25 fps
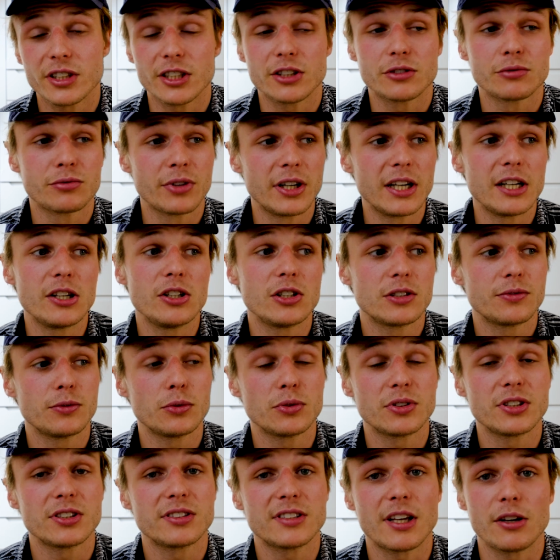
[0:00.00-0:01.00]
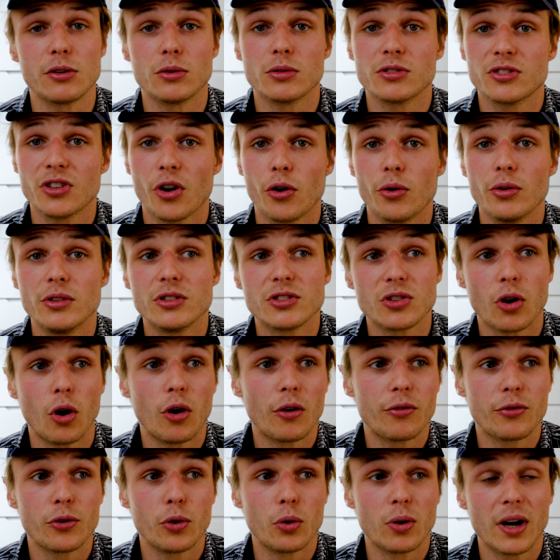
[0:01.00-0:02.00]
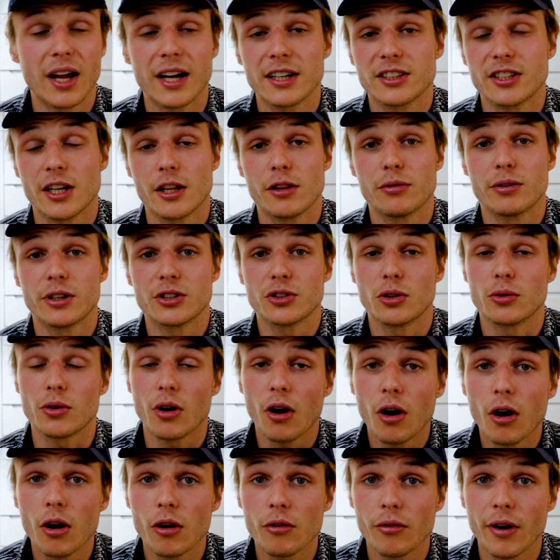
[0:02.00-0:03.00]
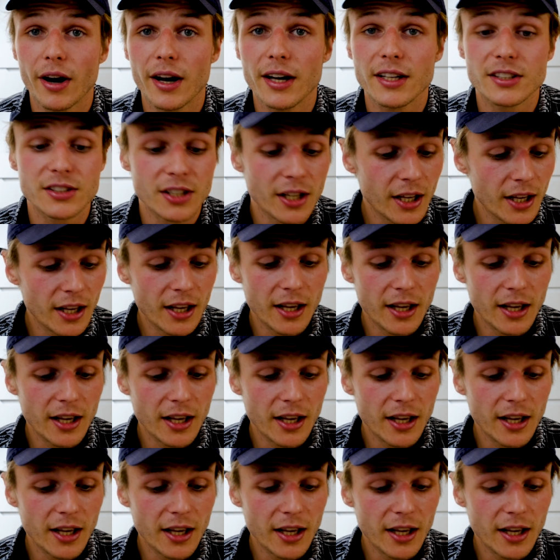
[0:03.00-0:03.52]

it's really useful to set your zones off your lactate threshold heart rate.